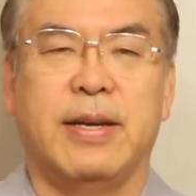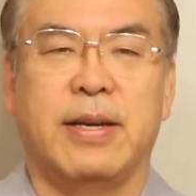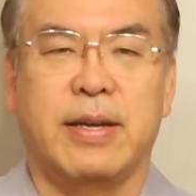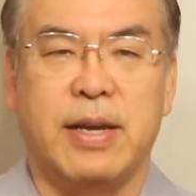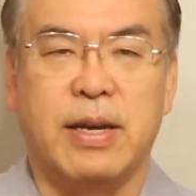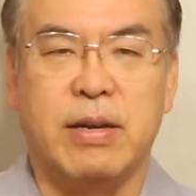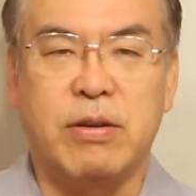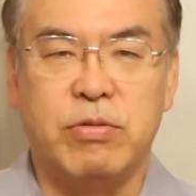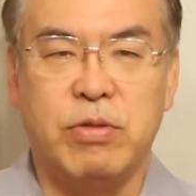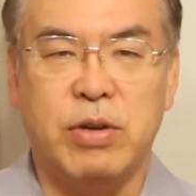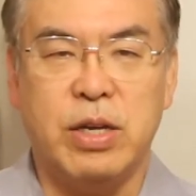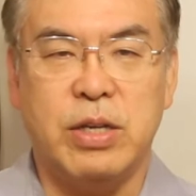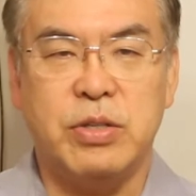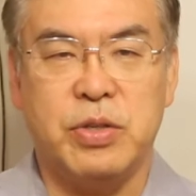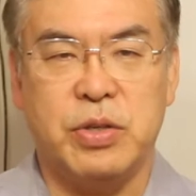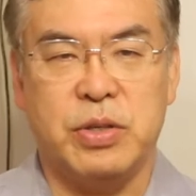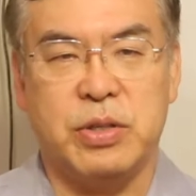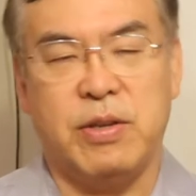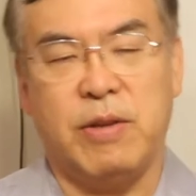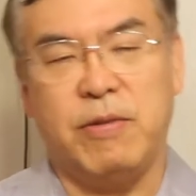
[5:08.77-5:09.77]
Okay,
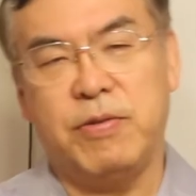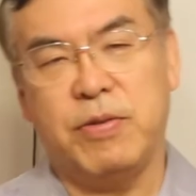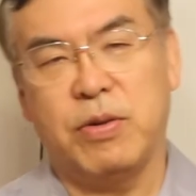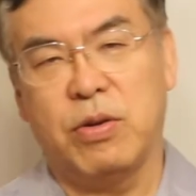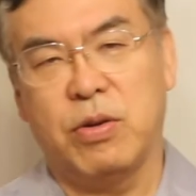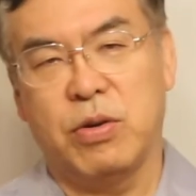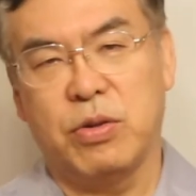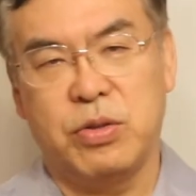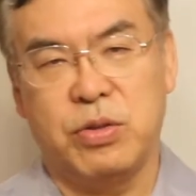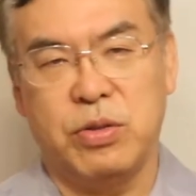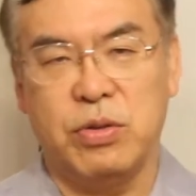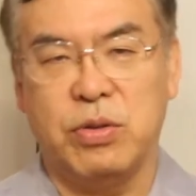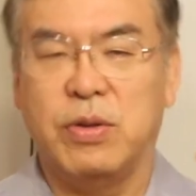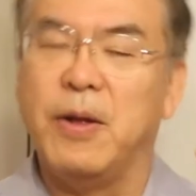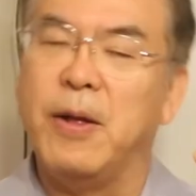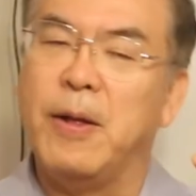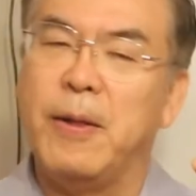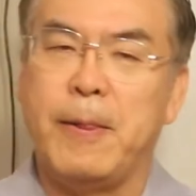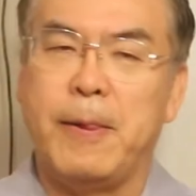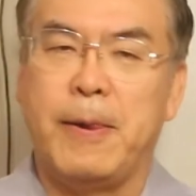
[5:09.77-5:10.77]
Craigslist, if you go to
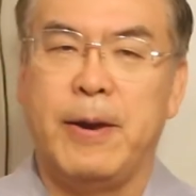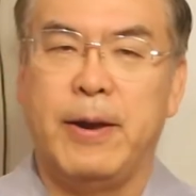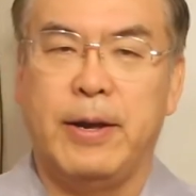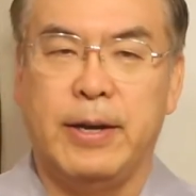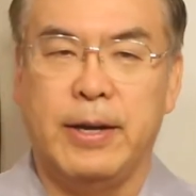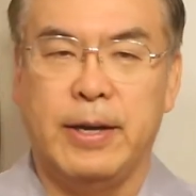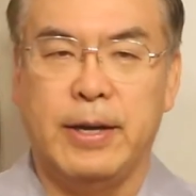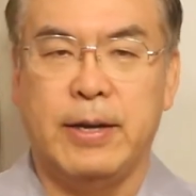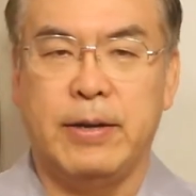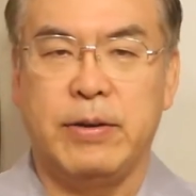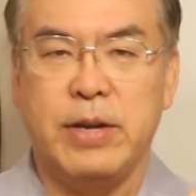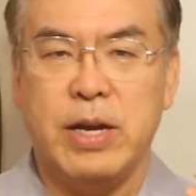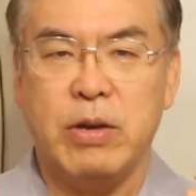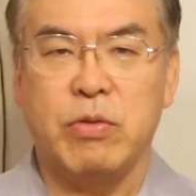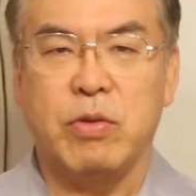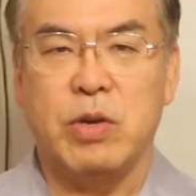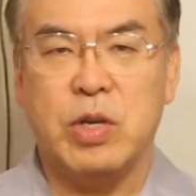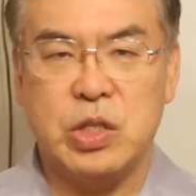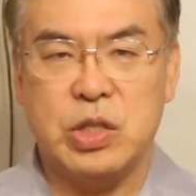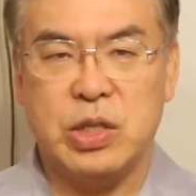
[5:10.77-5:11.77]

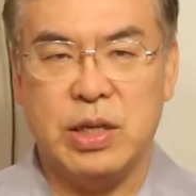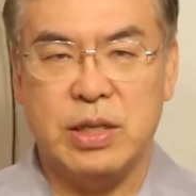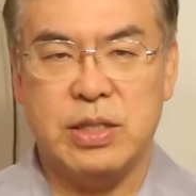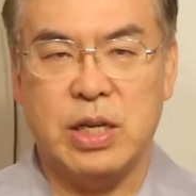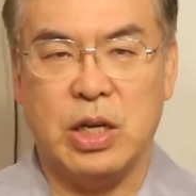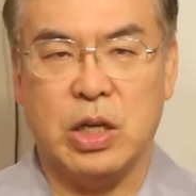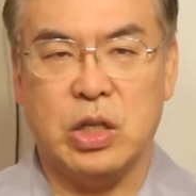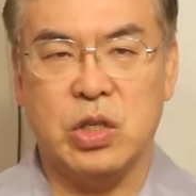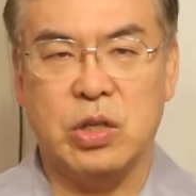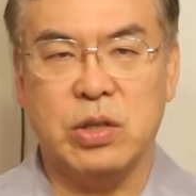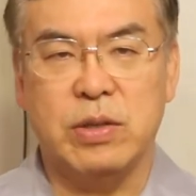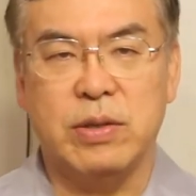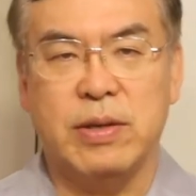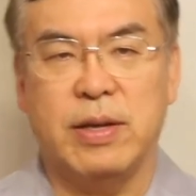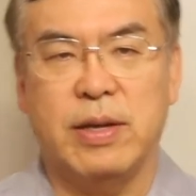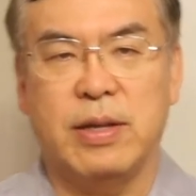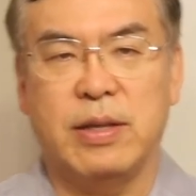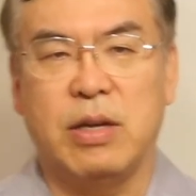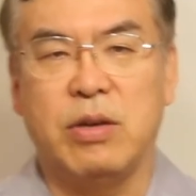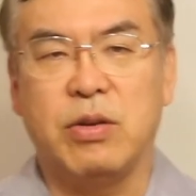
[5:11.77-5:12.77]
real estate section,
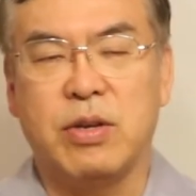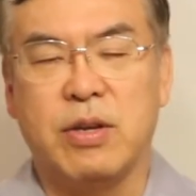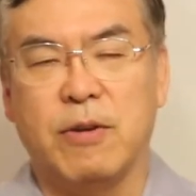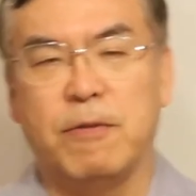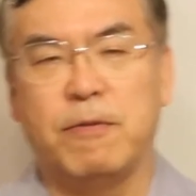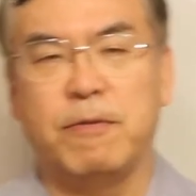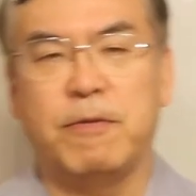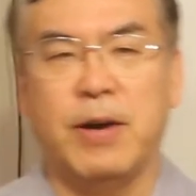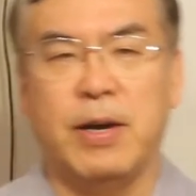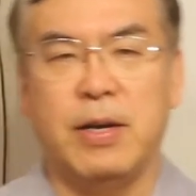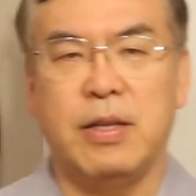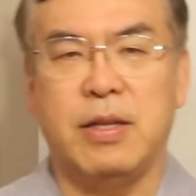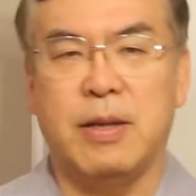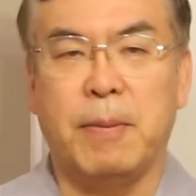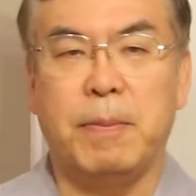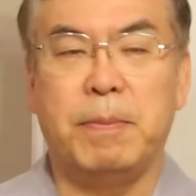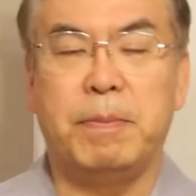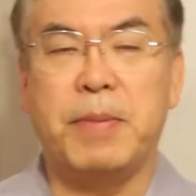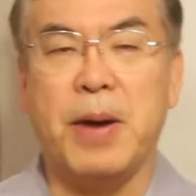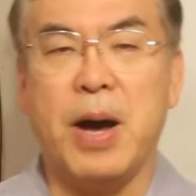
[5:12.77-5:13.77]
then you can find the
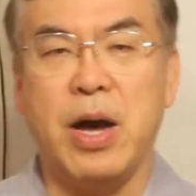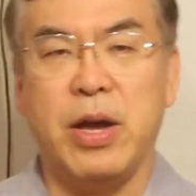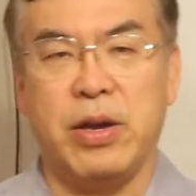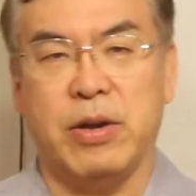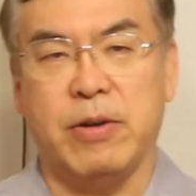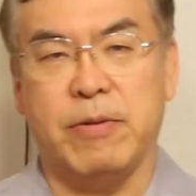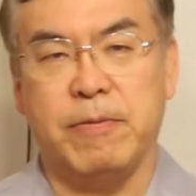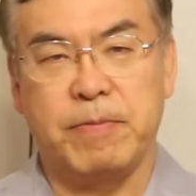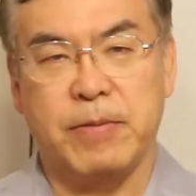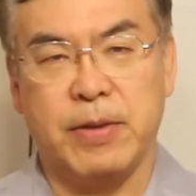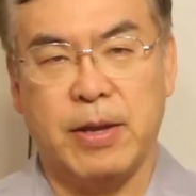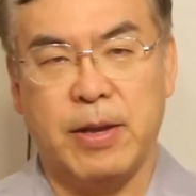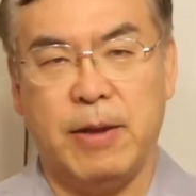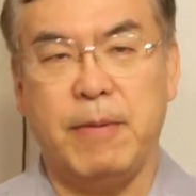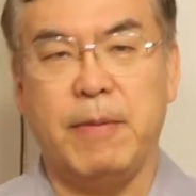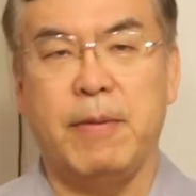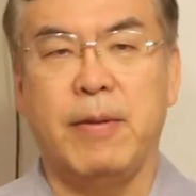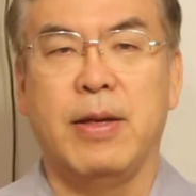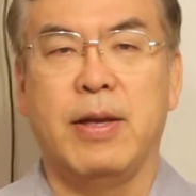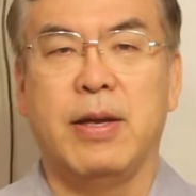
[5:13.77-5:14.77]
buyer. Okay,
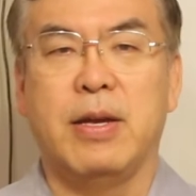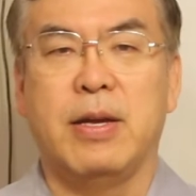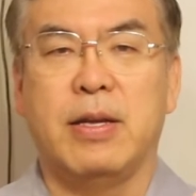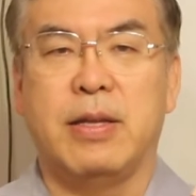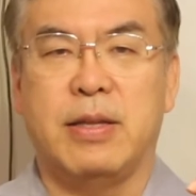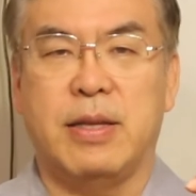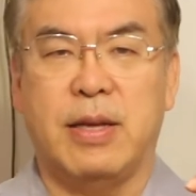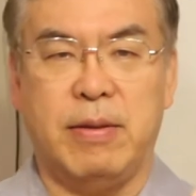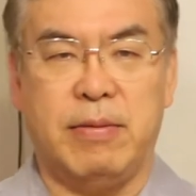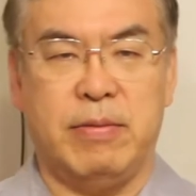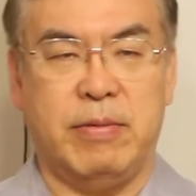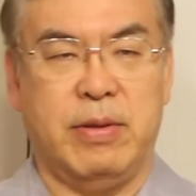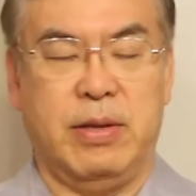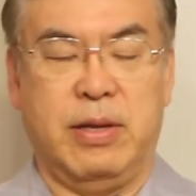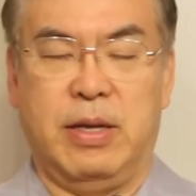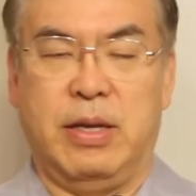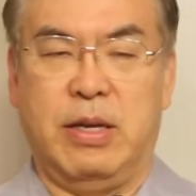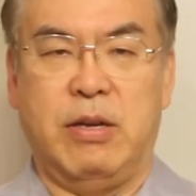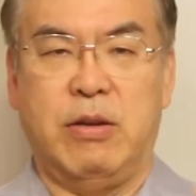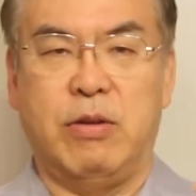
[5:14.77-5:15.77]
then
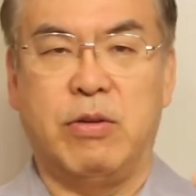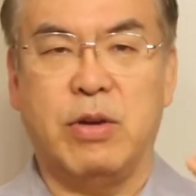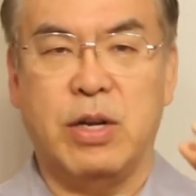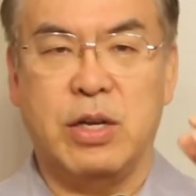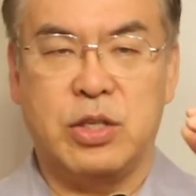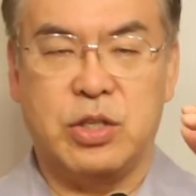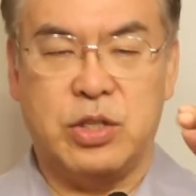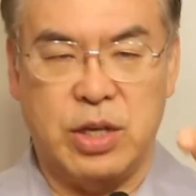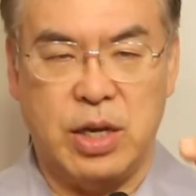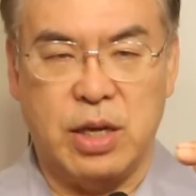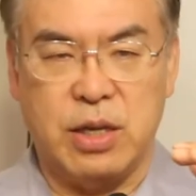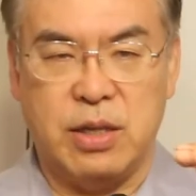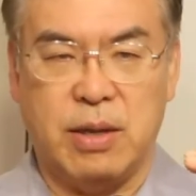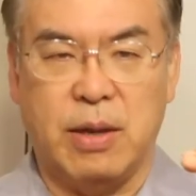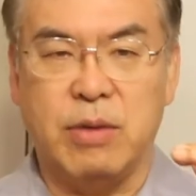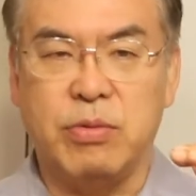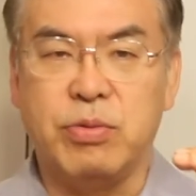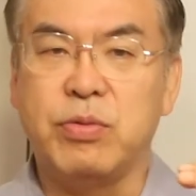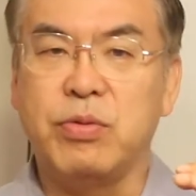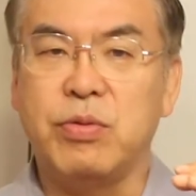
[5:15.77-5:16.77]
you're gonna check
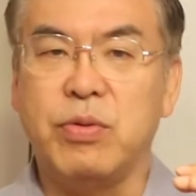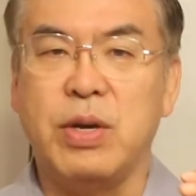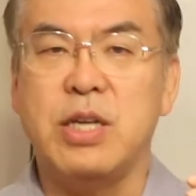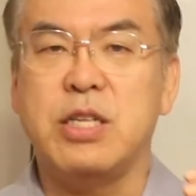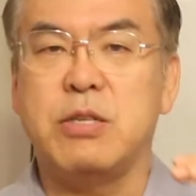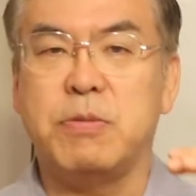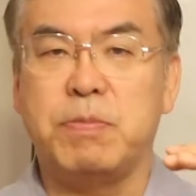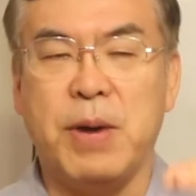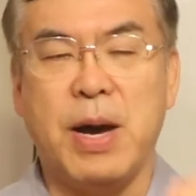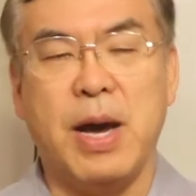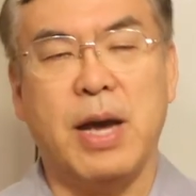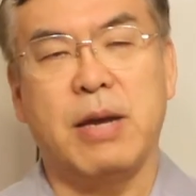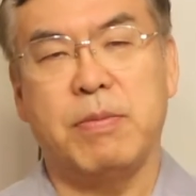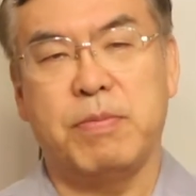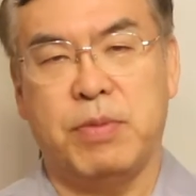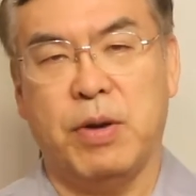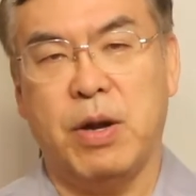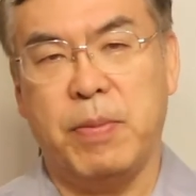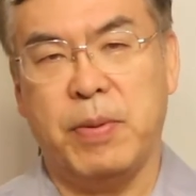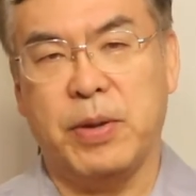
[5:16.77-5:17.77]
the who is buying
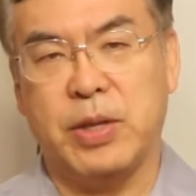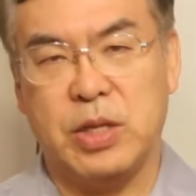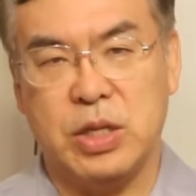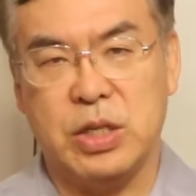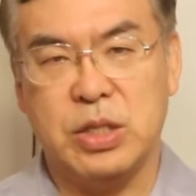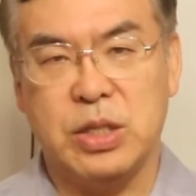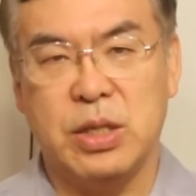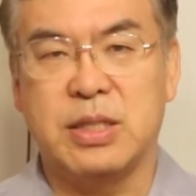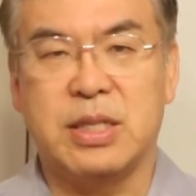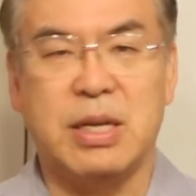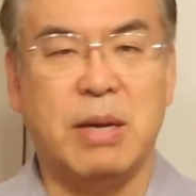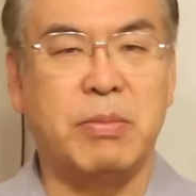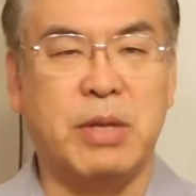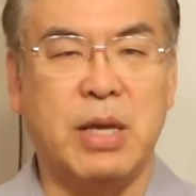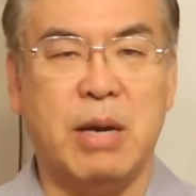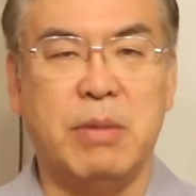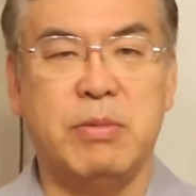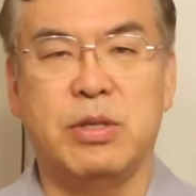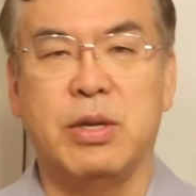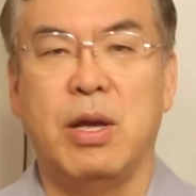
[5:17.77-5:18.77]
properties.
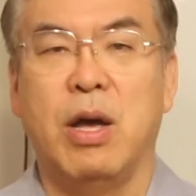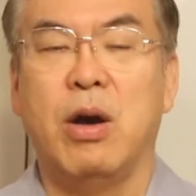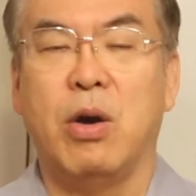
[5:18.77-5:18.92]
Sometimes